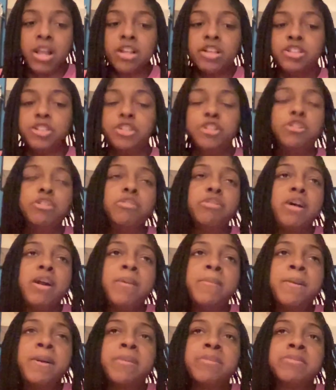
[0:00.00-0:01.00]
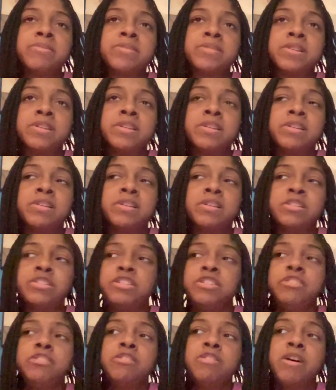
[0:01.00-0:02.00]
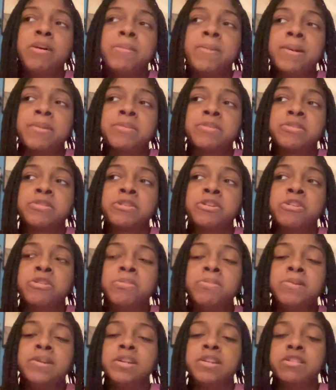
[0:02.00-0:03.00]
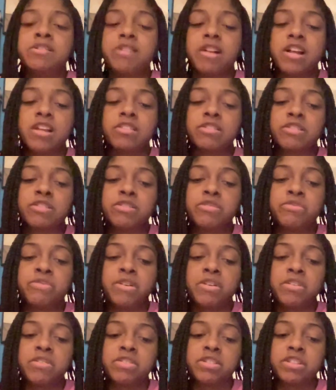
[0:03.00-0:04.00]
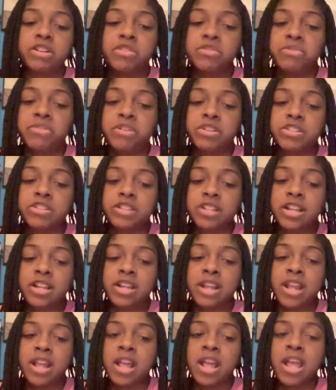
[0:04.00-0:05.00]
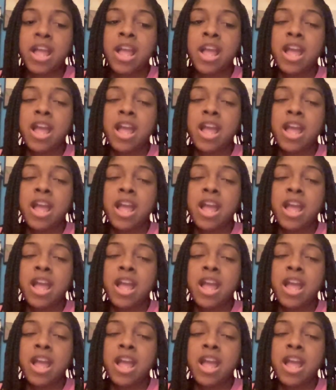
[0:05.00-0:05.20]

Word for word: She knew everybody was in the she knew everybody was cool me in the class so far so far to say